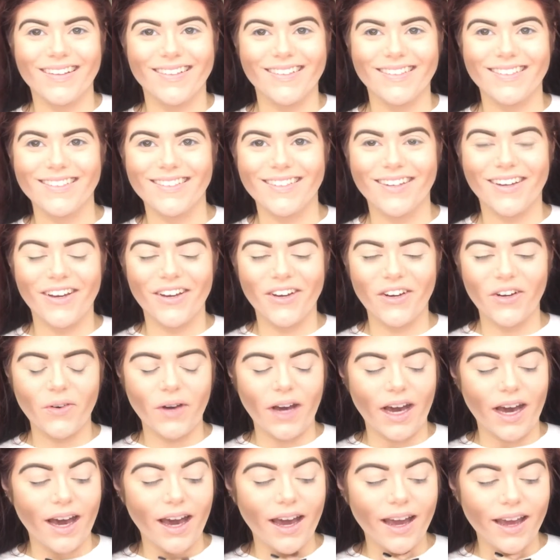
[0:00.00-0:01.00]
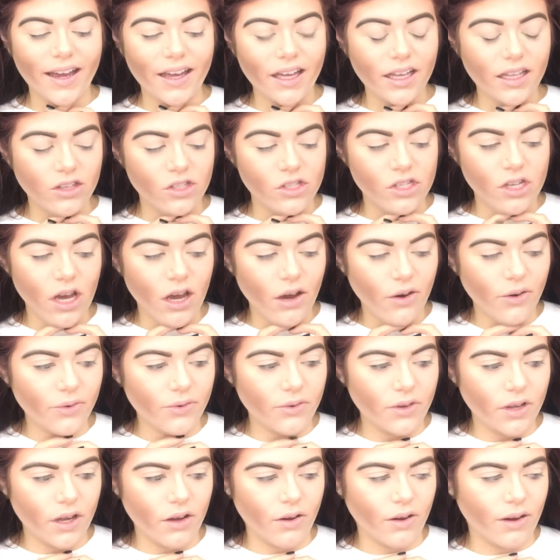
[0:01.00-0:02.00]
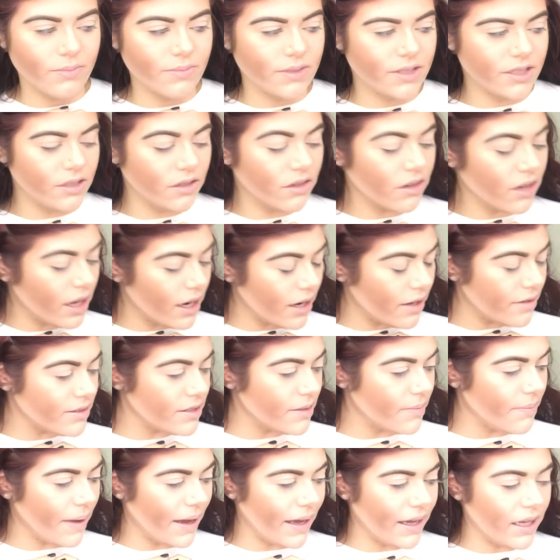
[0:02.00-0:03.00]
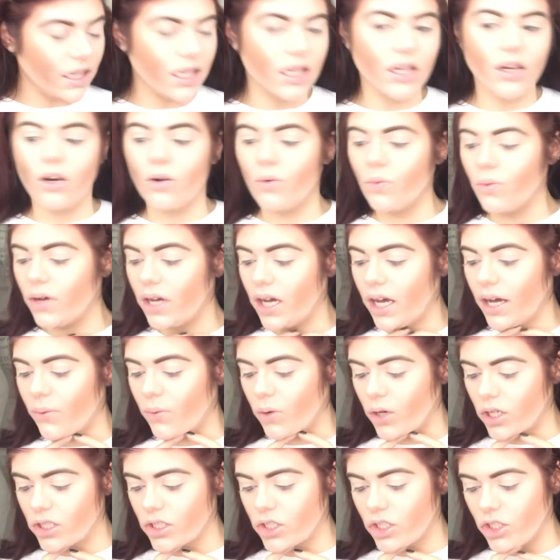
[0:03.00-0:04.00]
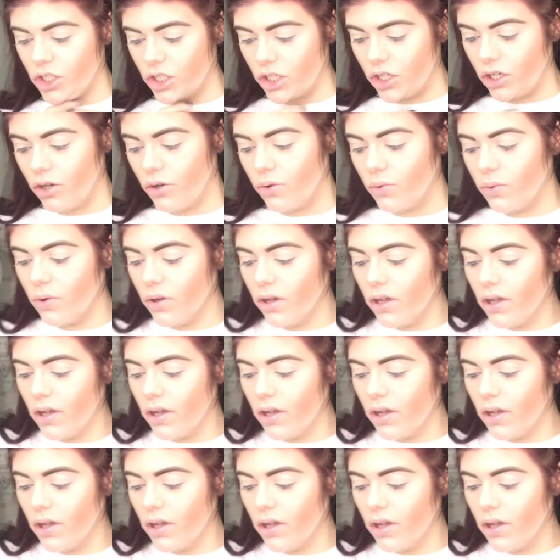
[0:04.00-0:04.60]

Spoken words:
So I don't know. I'm still kind of debating on what I want to do.